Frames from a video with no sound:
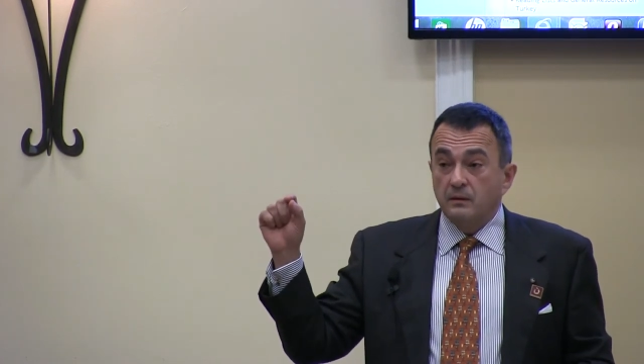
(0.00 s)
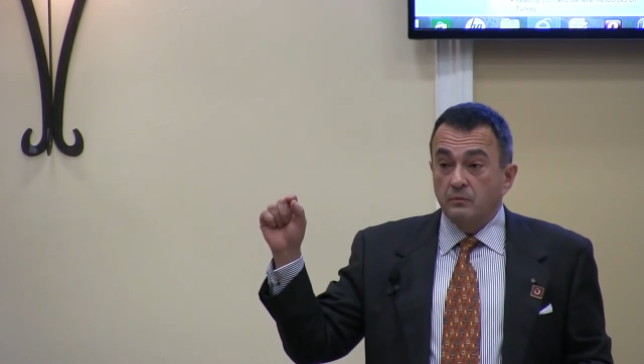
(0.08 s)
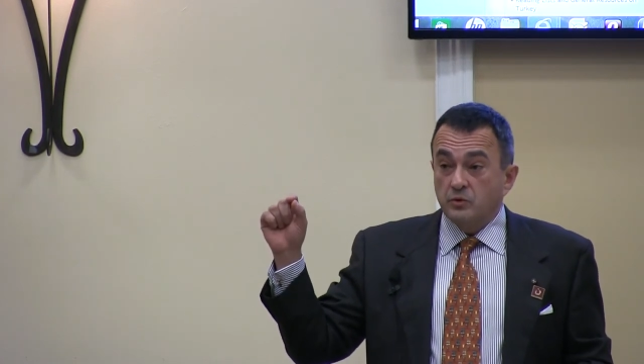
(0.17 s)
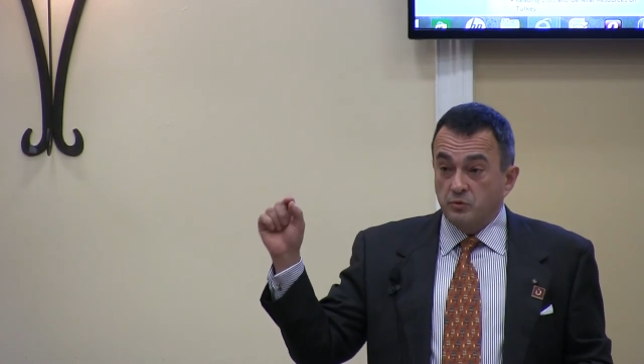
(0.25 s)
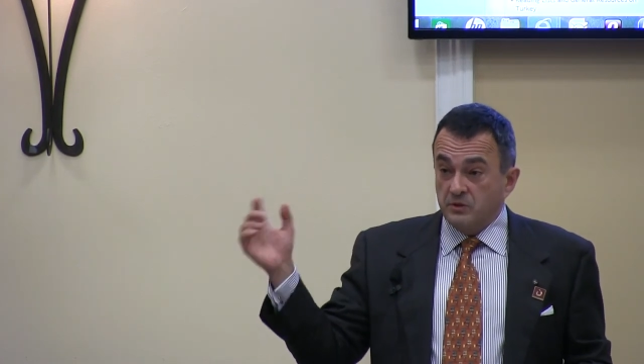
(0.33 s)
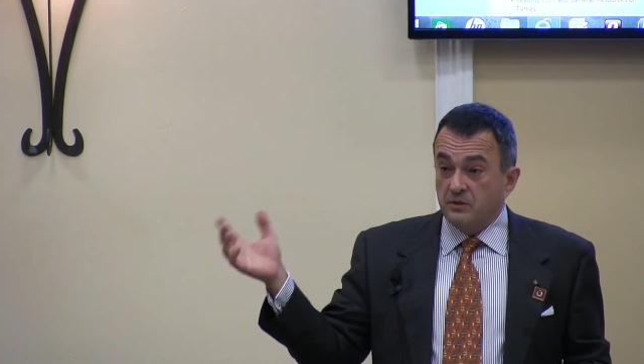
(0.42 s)

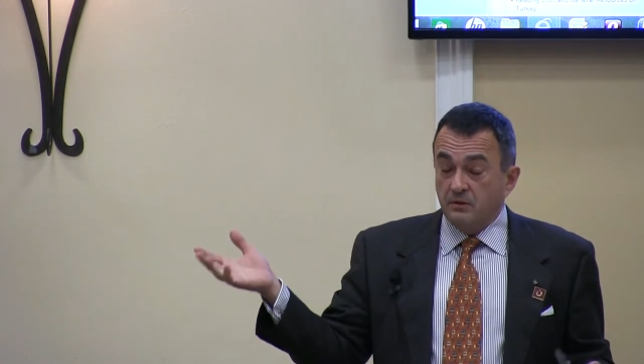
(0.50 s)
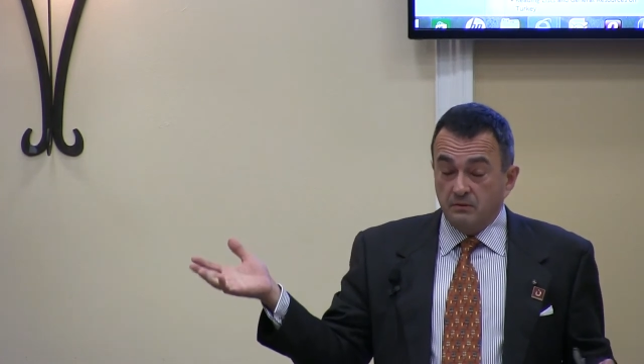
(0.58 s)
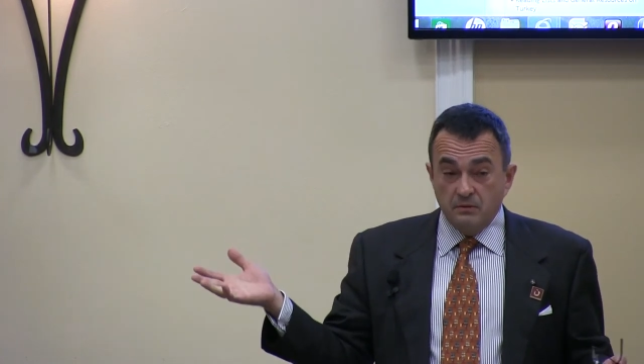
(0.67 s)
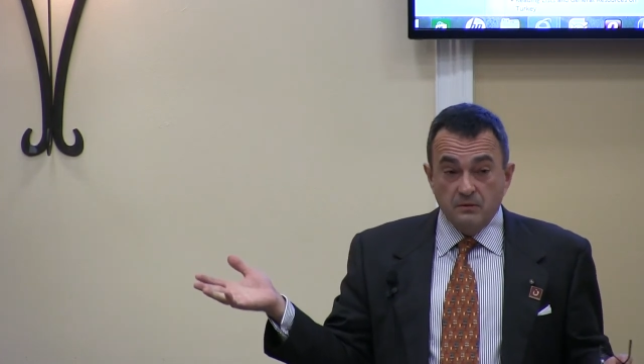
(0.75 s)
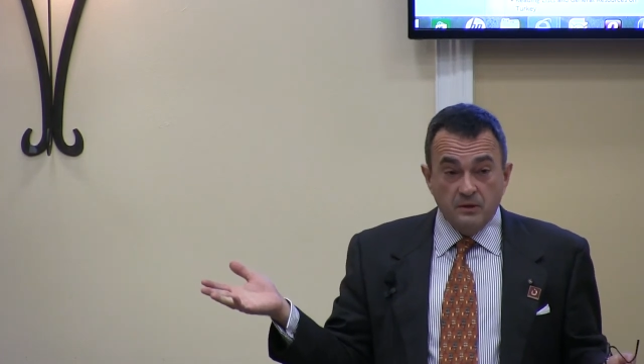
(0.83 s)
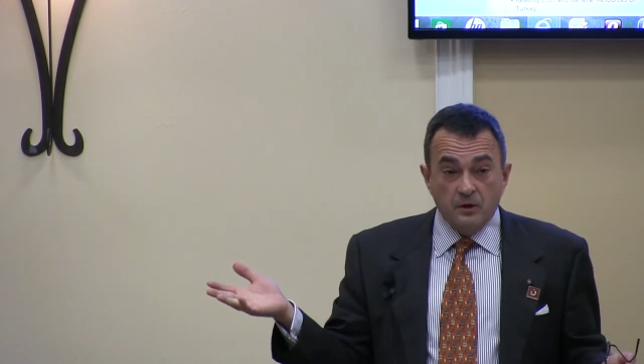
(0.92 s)
which was
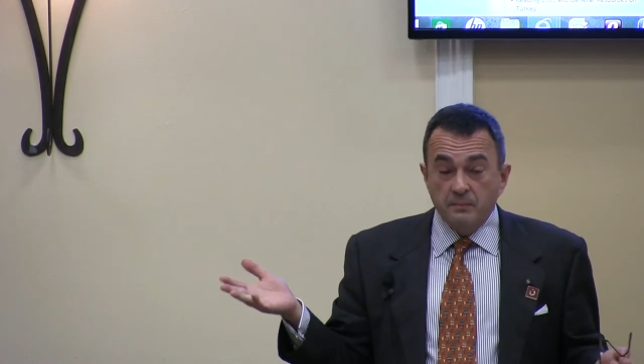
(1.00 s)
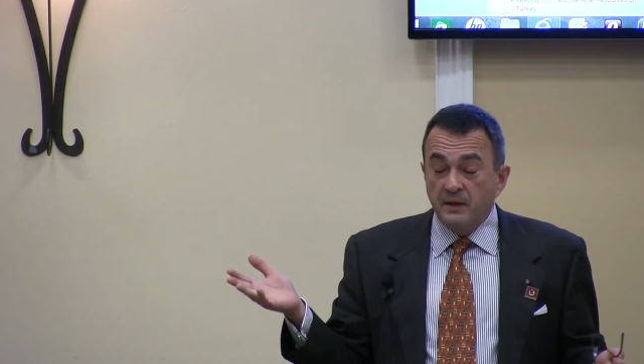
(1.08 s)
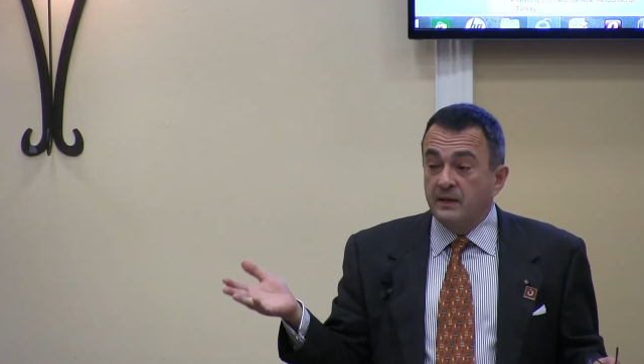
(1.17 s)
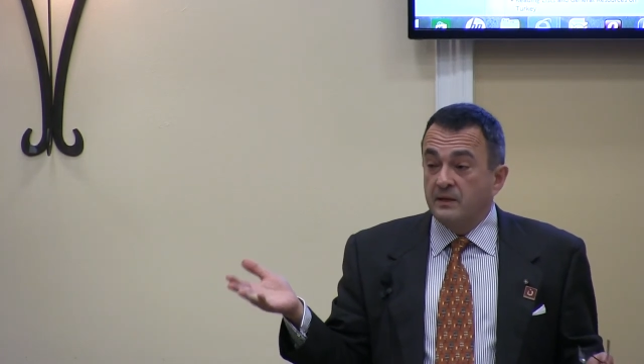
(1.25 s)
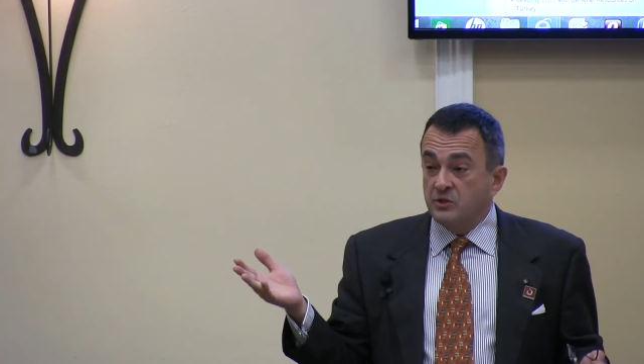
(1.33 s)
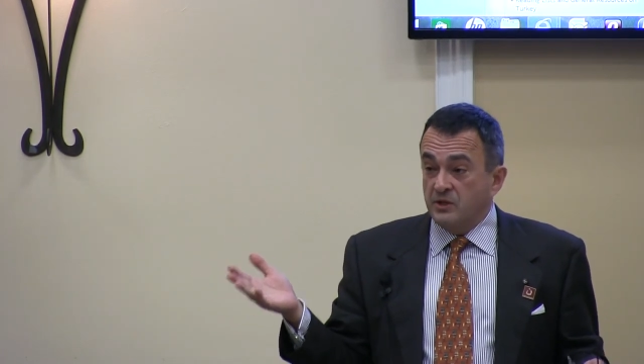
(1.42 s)
the
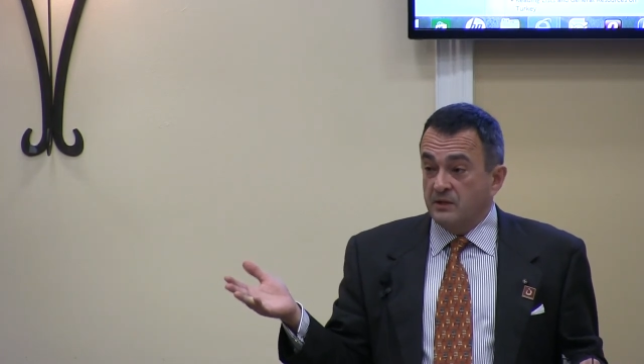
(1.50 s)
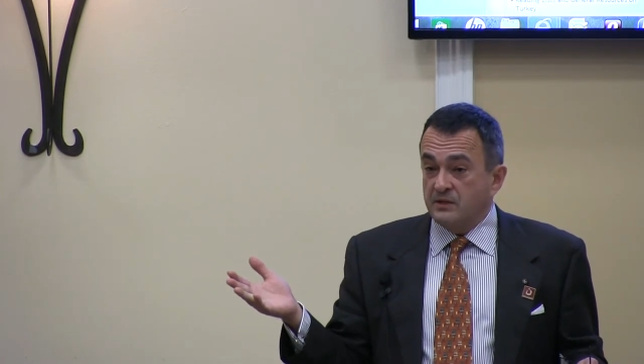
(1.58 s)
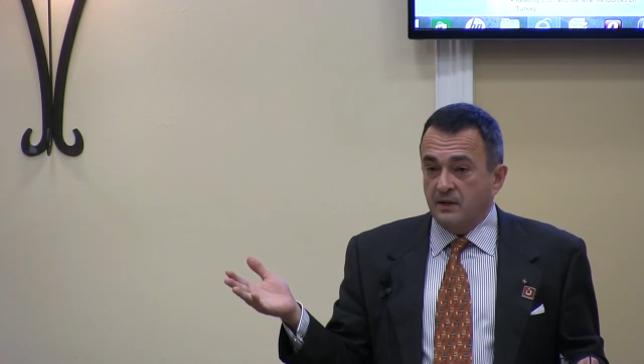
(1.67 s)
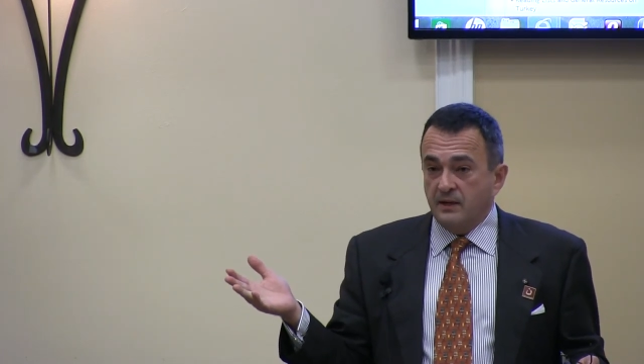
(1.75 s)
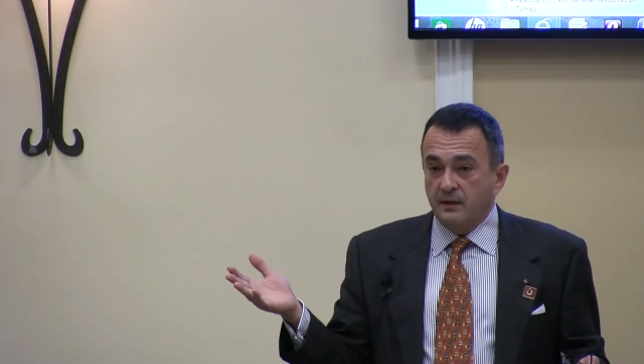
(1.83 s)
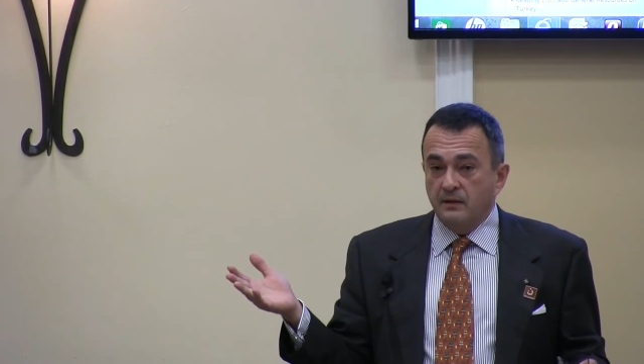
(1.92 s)
Armenian
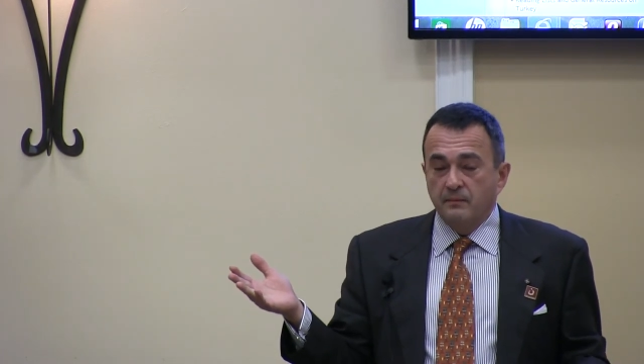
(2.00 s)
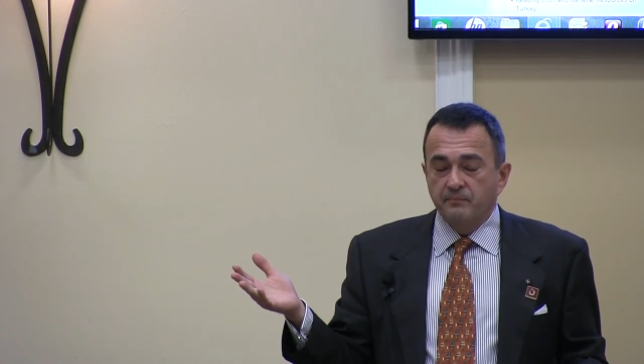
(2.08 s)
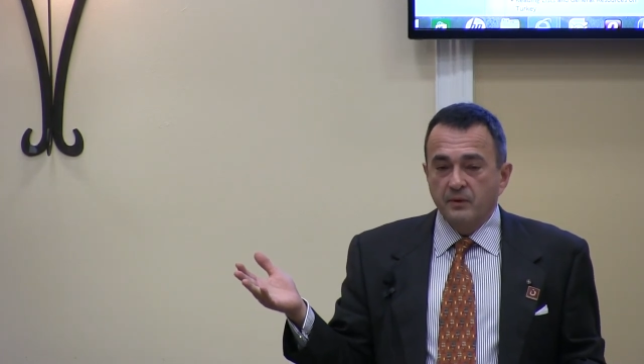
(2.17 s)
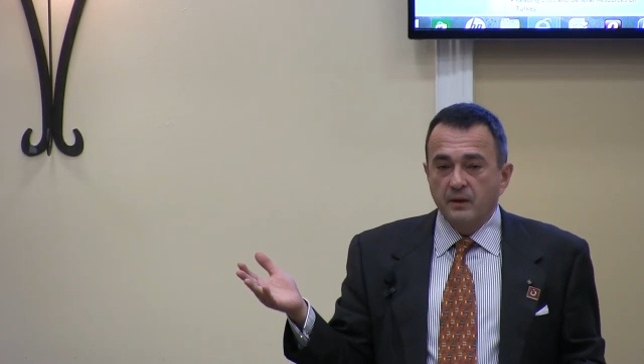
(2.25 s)
genocide,